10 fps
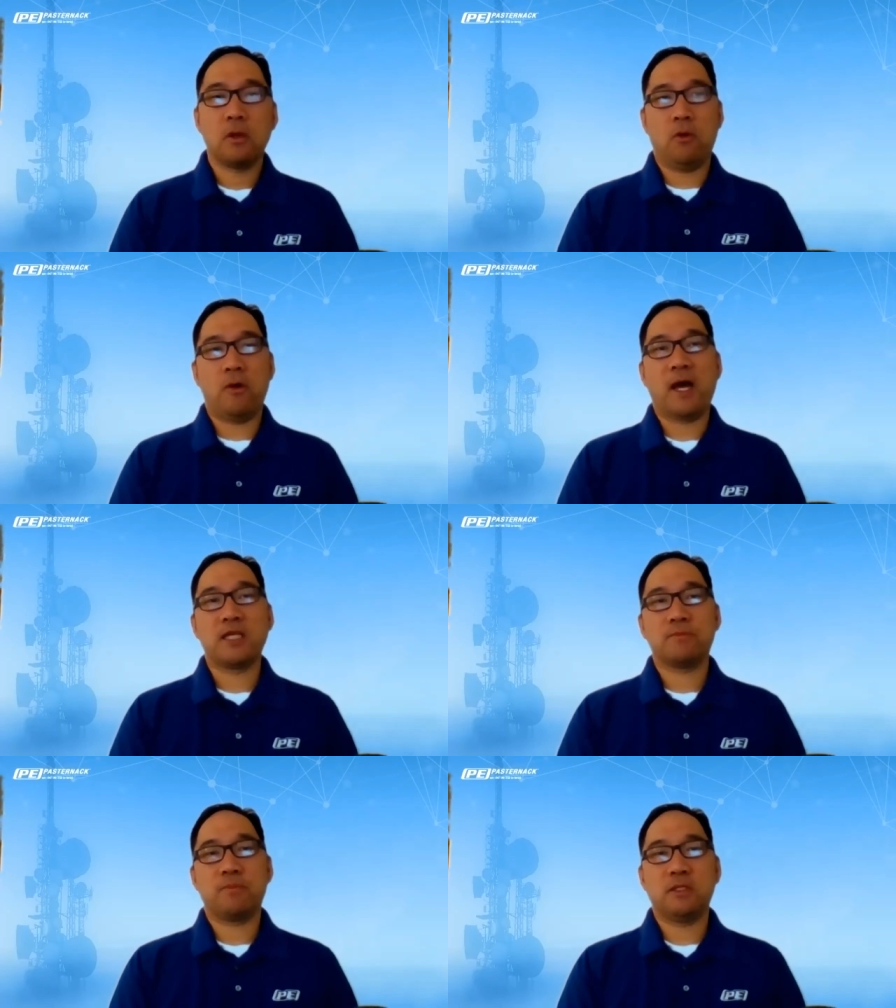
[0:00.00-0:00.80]
or
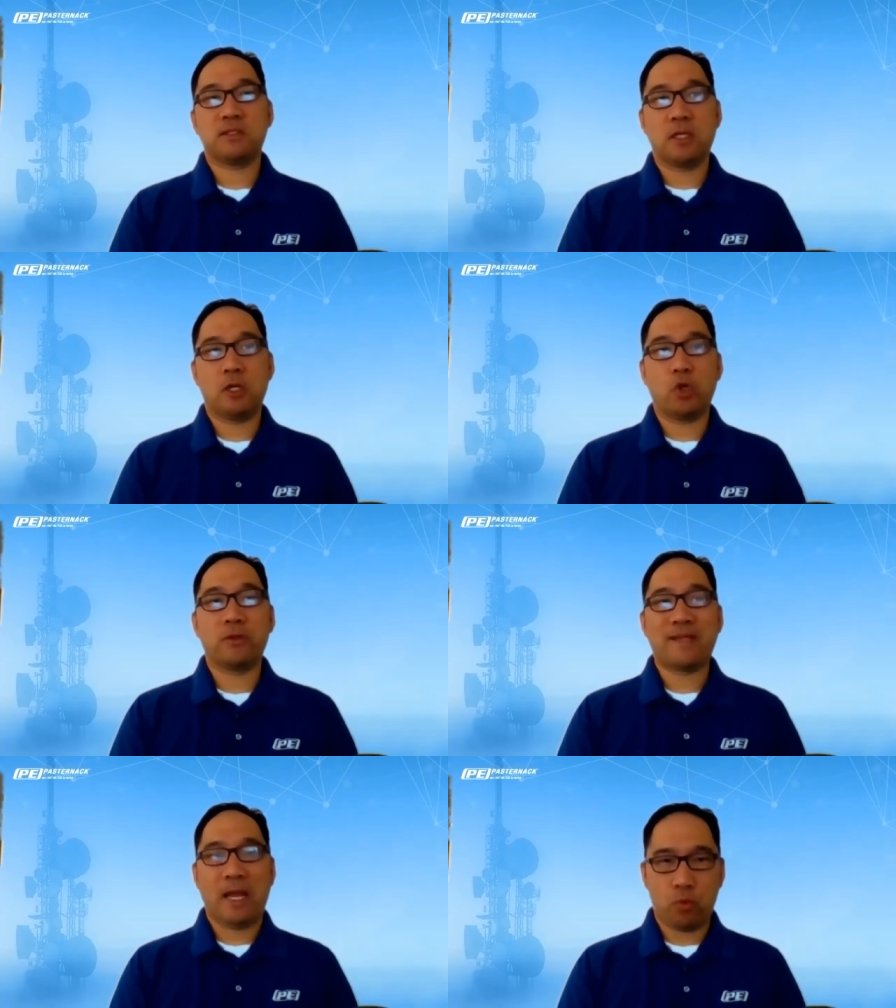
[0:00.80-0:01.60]
high-speed
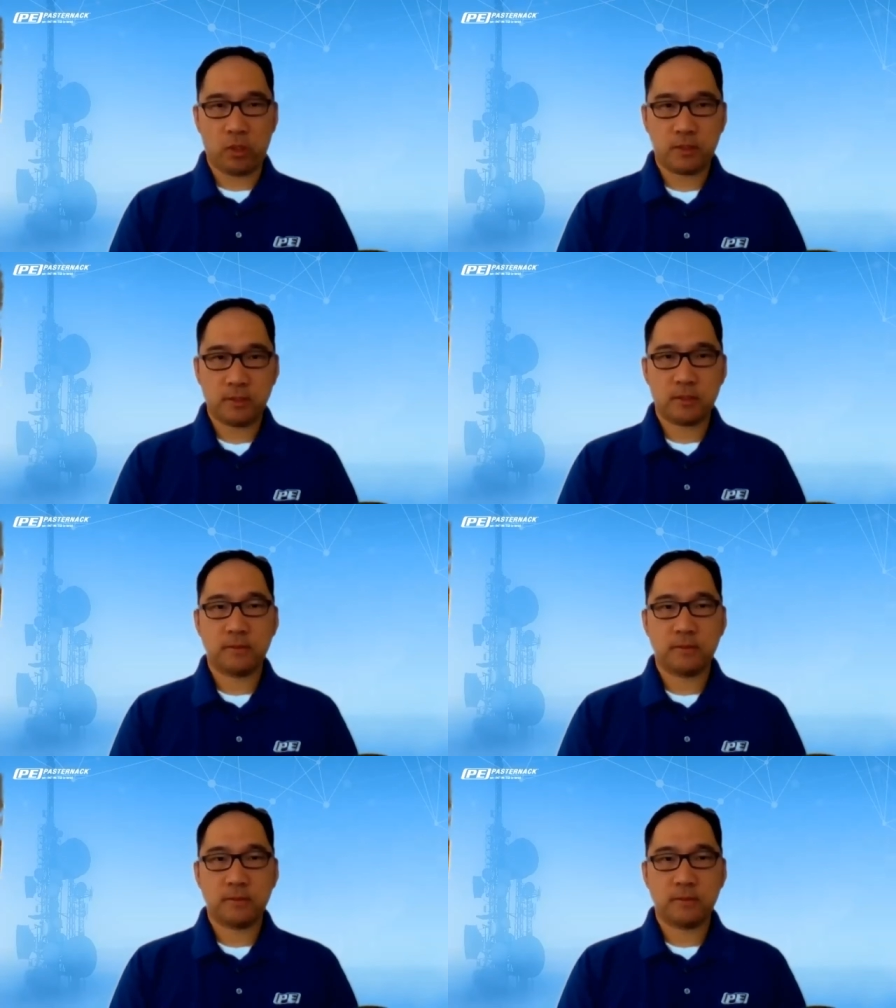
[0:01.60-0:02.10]
cellular networks.